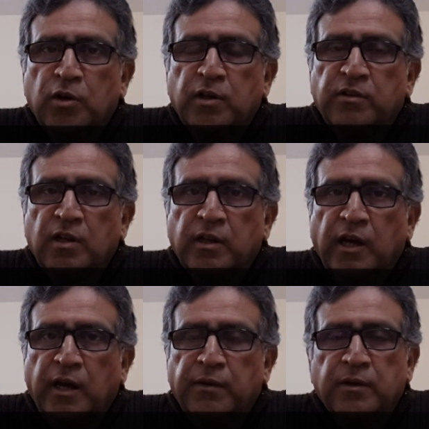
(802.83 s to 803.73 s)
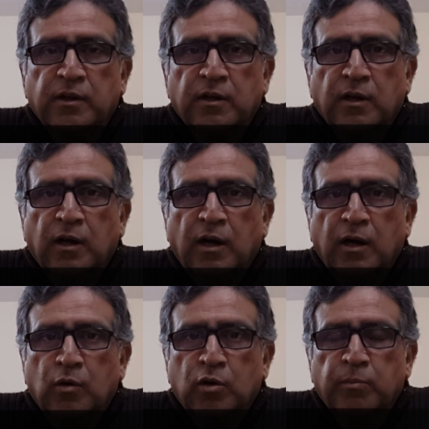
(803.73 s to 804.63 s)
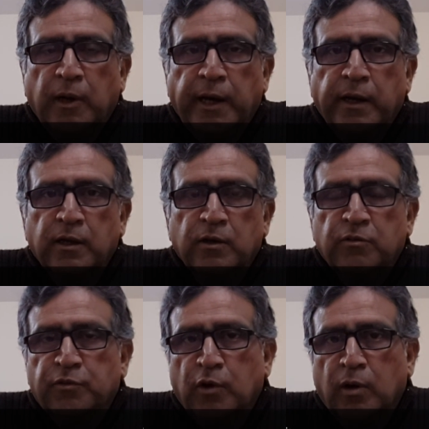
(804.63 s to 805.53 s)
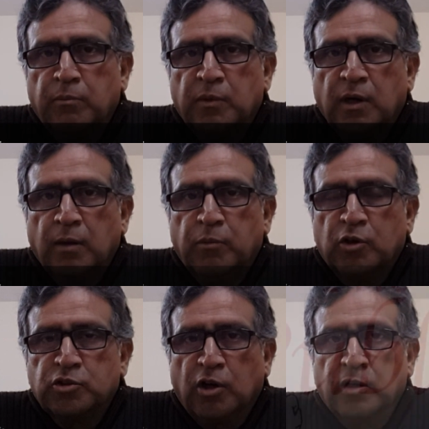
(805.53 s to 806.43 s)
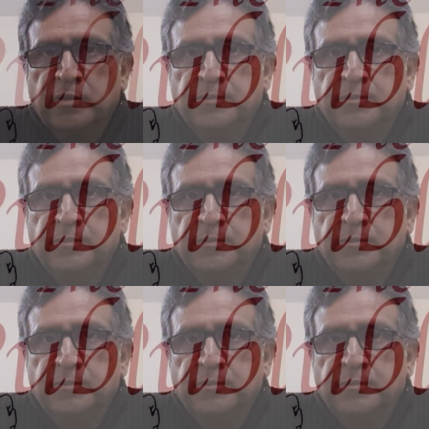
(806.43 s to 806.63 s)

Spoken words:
Till then, goodbye from Book Talk.